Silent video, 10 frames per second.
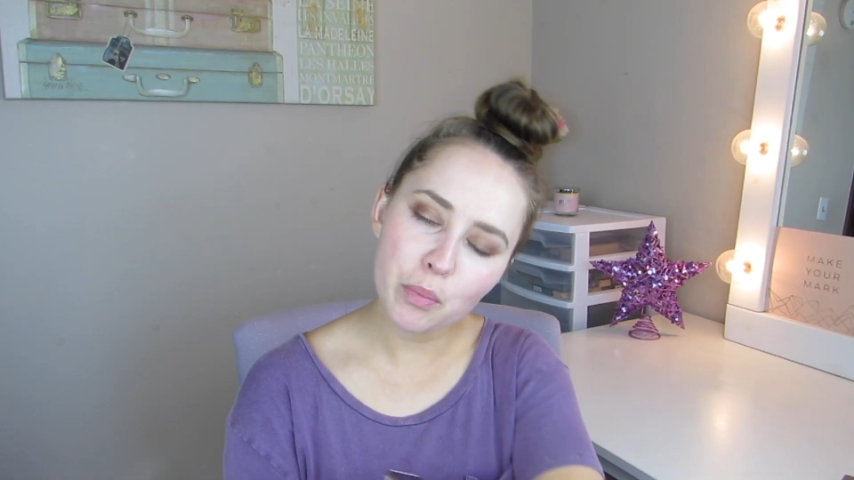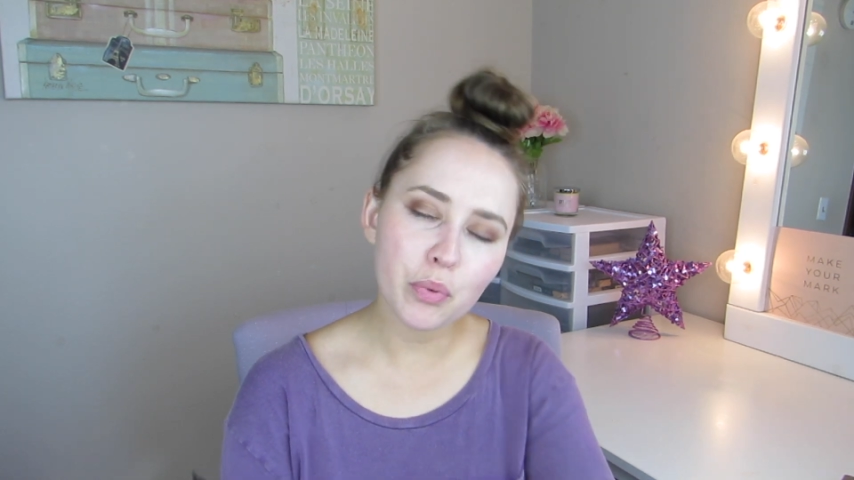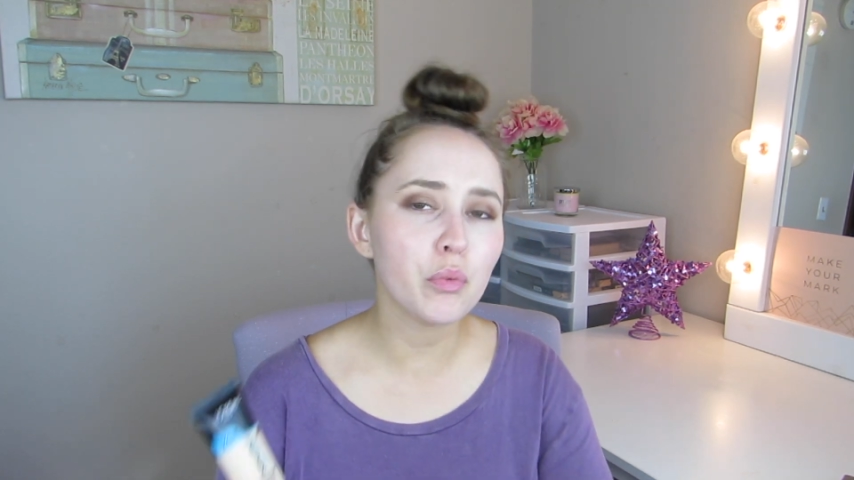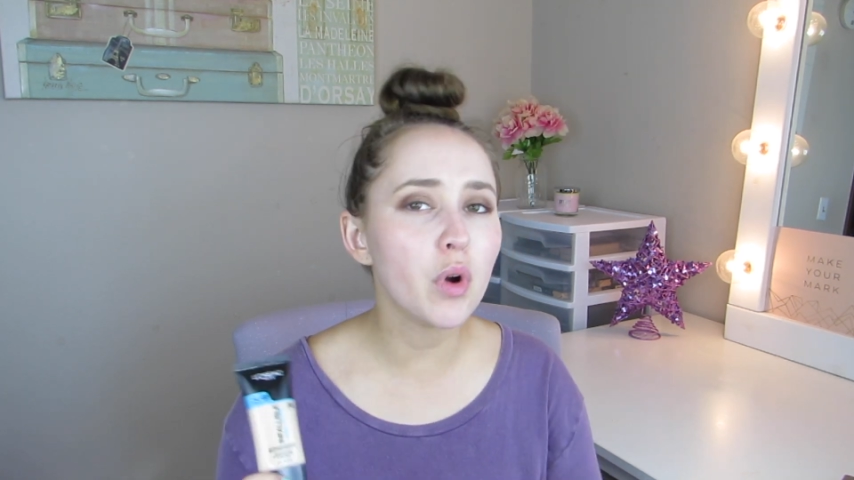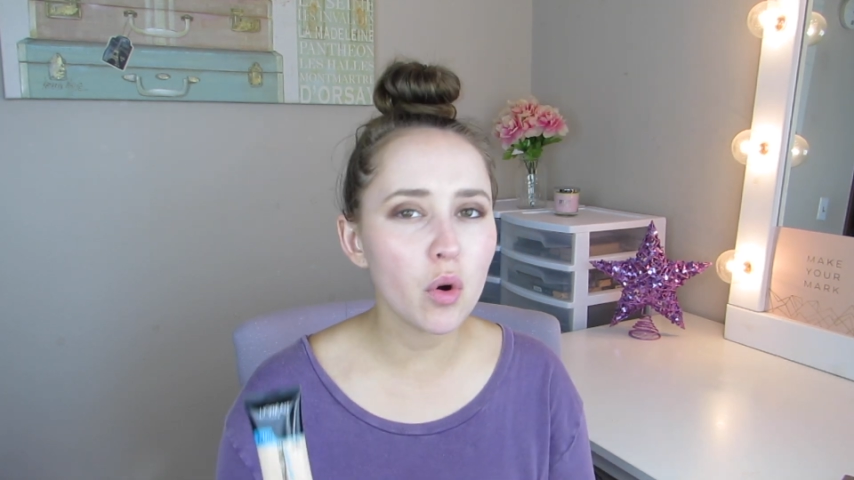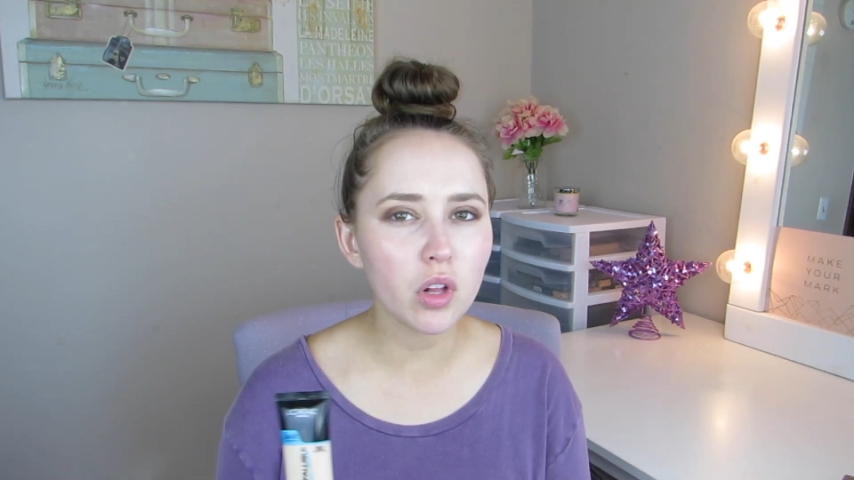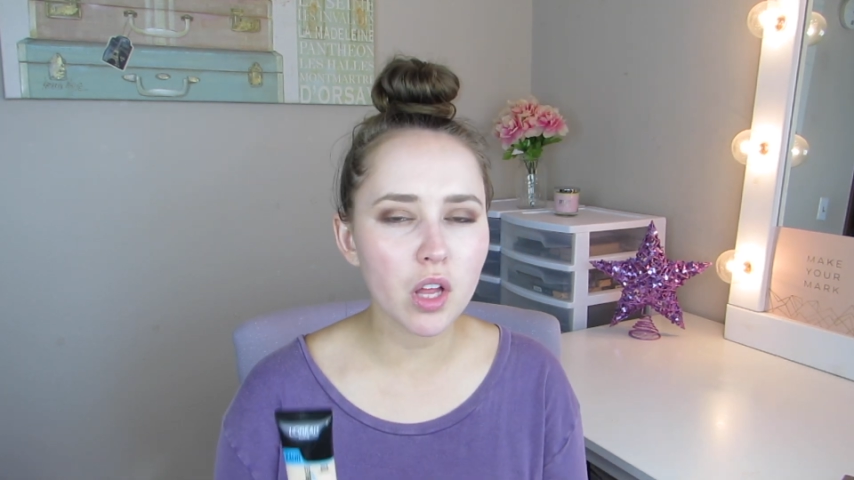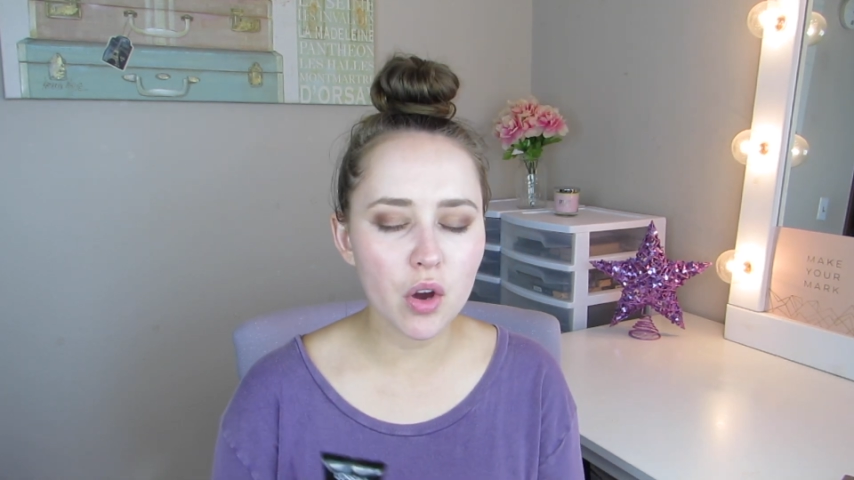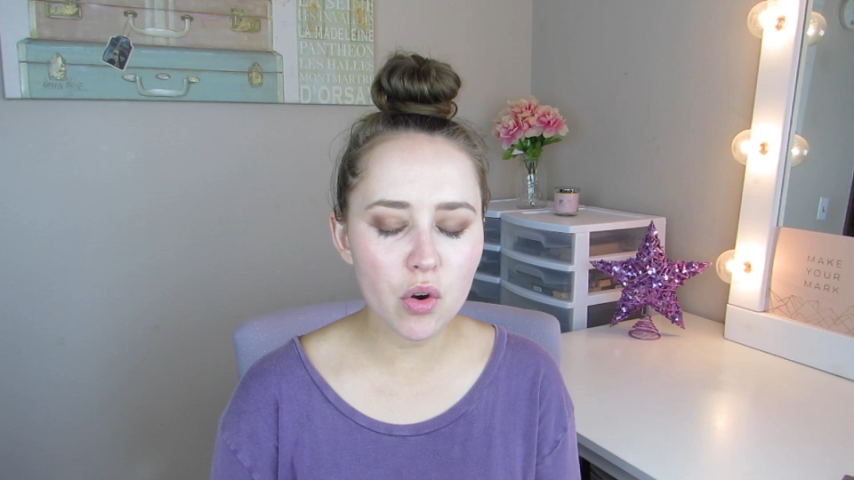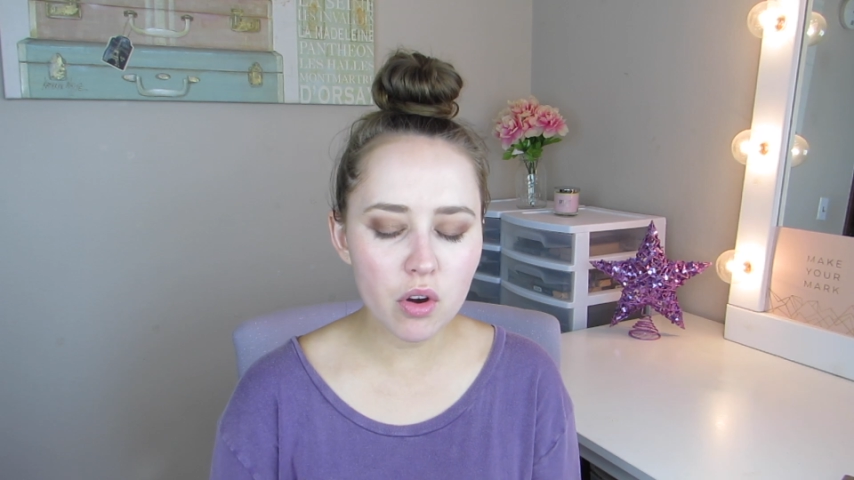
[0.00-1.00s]
Pro
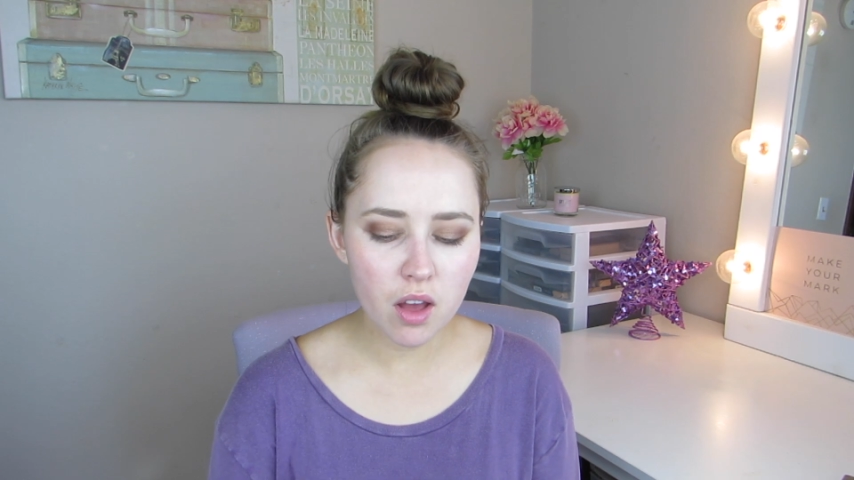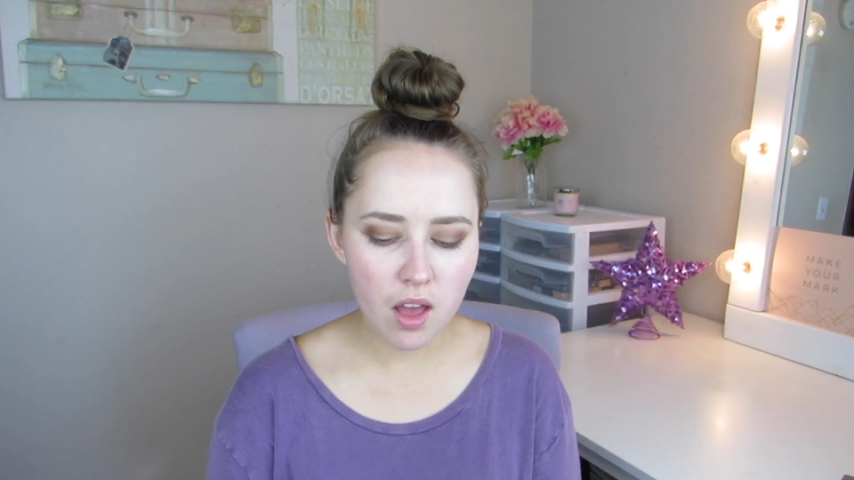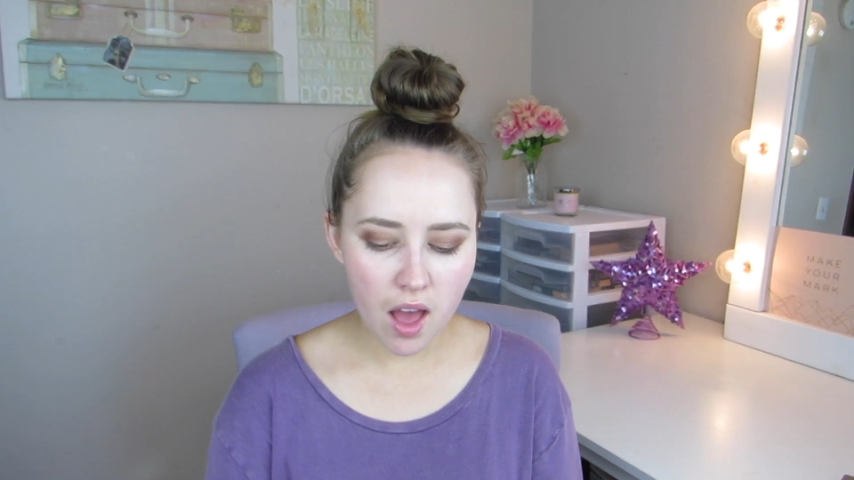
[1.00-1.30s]
Glow.